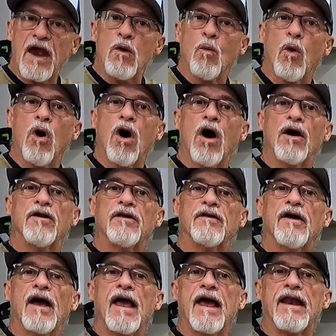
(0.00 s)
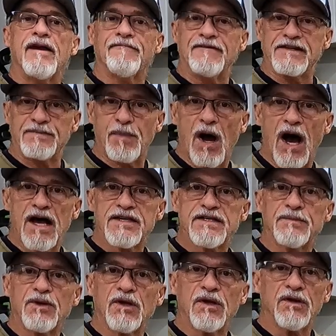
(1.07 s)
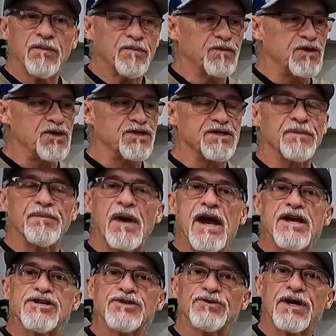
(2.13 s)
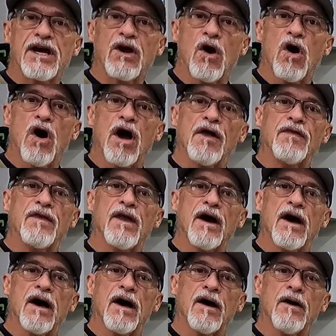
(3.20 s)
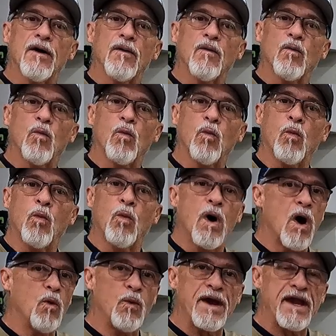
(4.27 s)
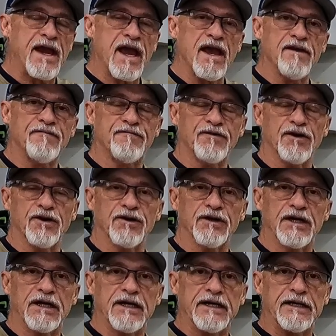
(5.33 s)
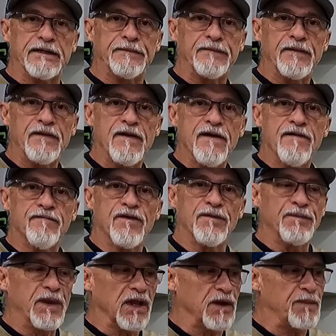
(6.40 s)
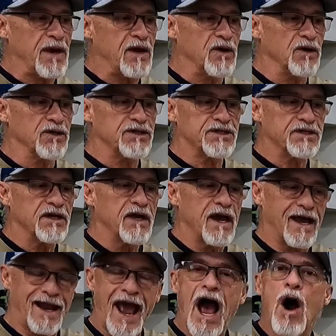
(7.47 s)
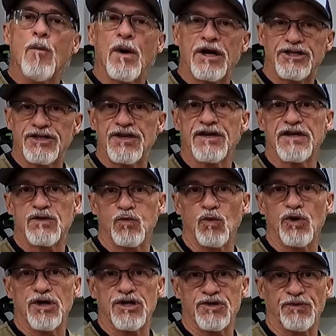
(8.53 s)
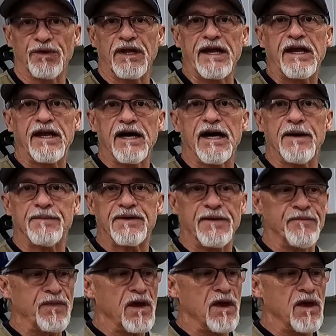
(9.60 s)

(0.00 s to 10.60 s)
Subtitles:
they want, and if it's possible, do some measuring on what we get for millimeters and how much this wood is really cupped.